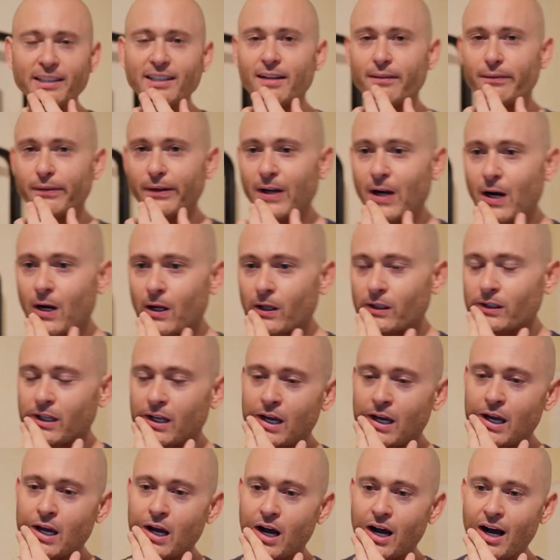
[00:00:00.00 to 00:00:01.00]
bit difficult.
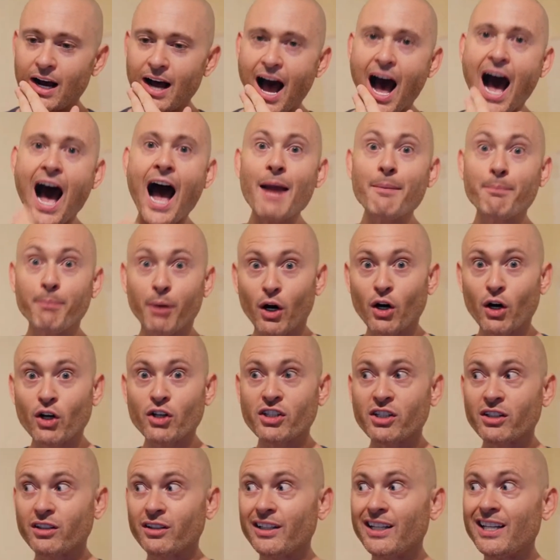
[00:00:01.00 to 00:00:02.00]
I
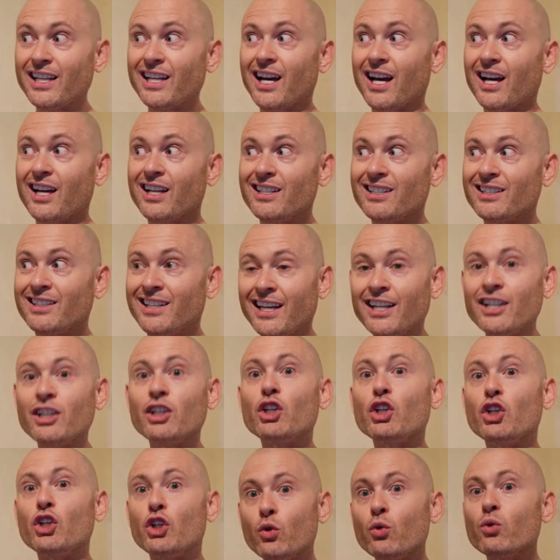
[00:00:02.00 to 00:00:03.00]
personally
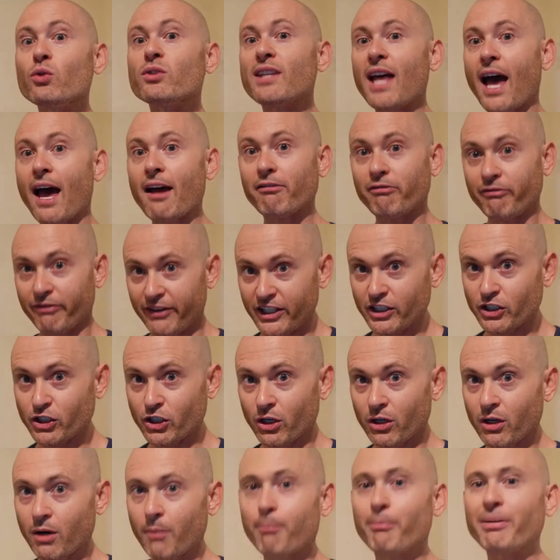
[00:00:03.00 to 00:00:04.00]
didn't use that
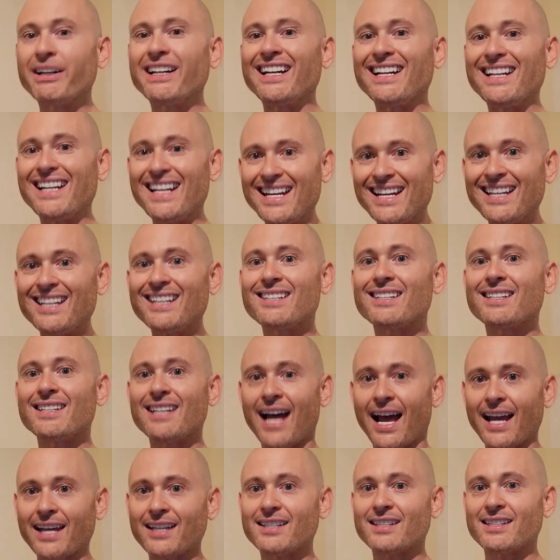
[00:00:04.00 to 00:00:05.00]
feature, but it is
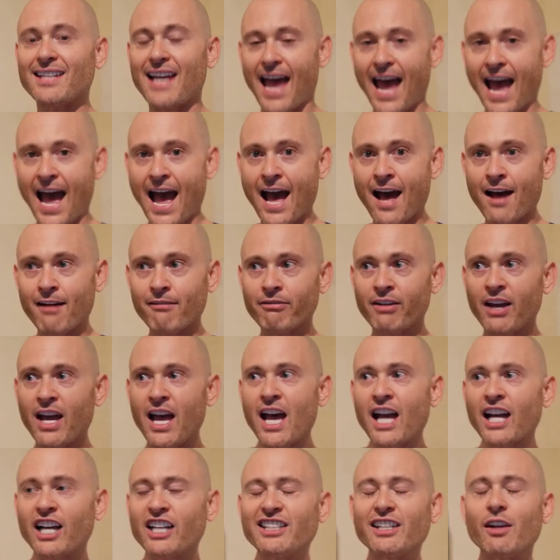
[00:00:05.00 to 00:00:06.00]
nice to have
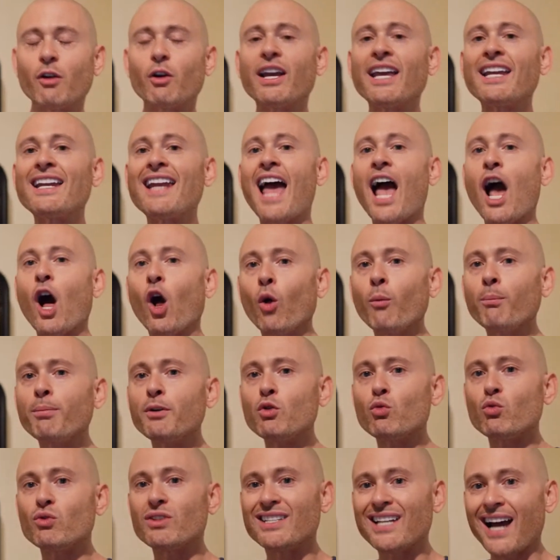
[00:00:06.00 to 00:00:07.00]
because it can help
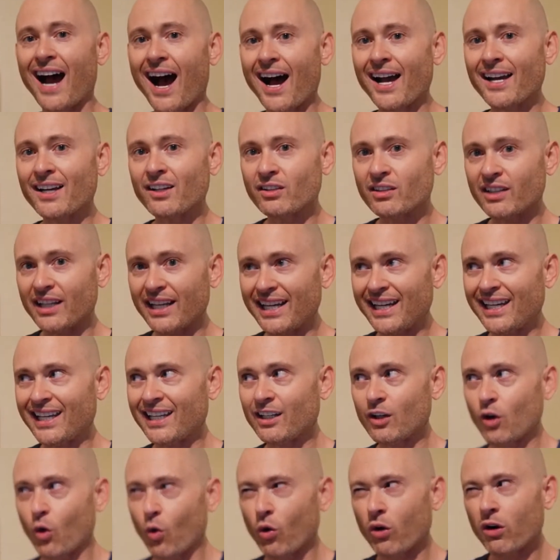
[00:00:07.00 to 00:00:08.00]
you dial
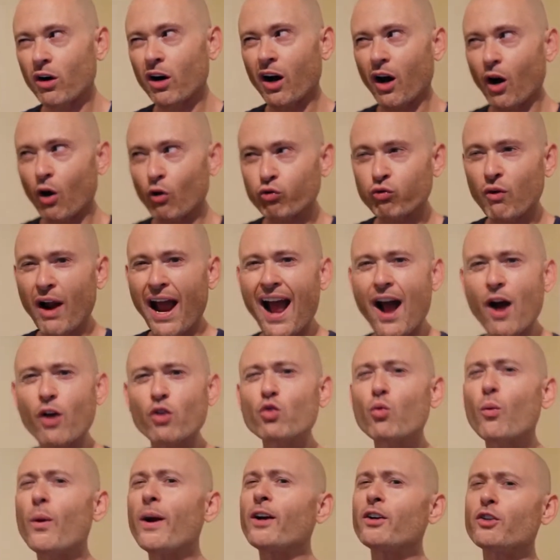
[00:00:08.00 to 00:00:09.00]
in
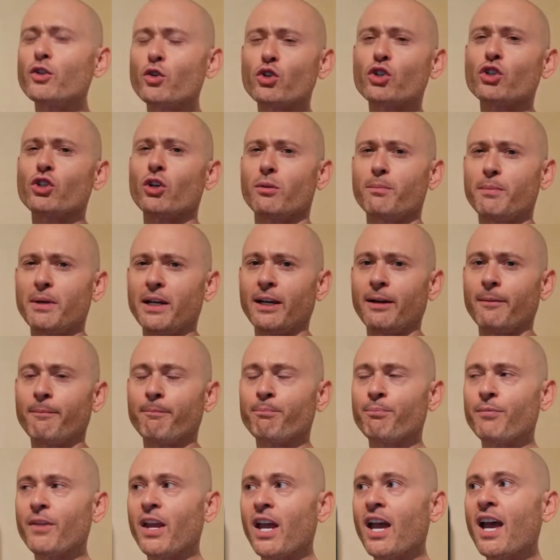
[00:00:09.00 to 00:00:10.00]
around where you should be.
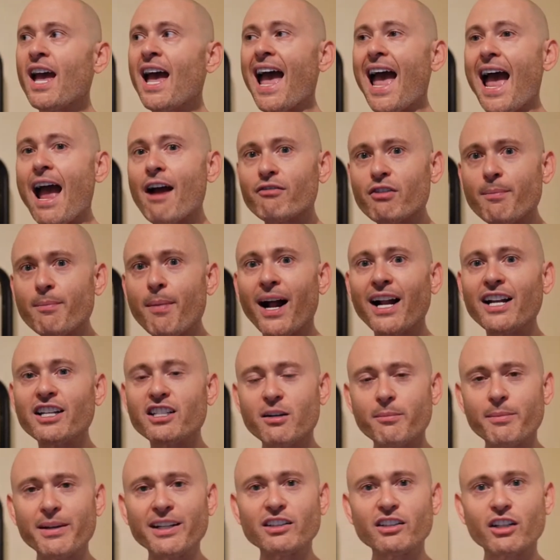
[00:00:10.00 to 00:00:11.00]

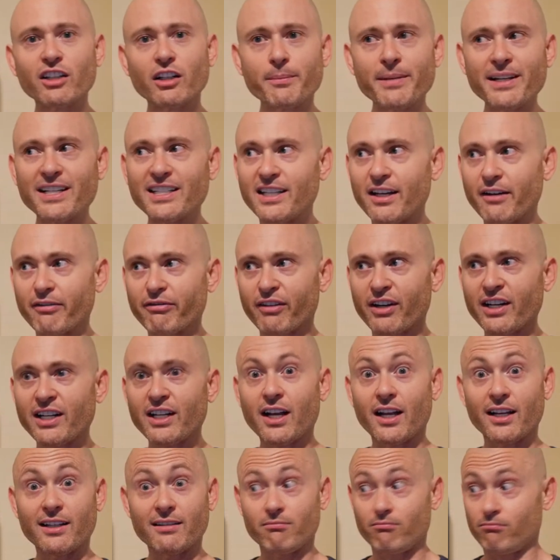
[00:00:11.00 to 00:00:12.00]
Everybody's going to be a little bit different,